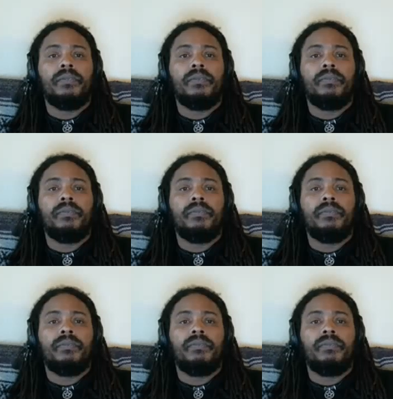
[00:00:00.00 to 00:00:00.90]

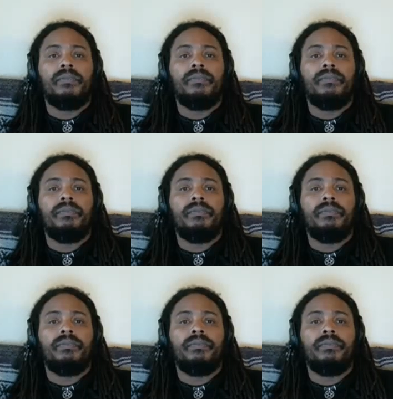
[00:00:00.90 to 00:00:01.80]

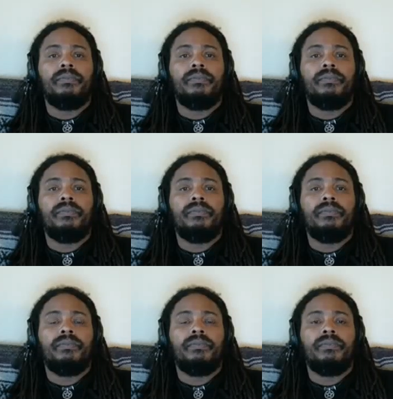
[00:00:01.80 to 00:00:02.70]

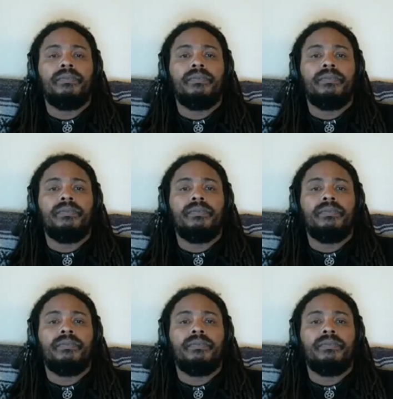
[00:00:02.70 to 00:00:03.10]
Nothing is said.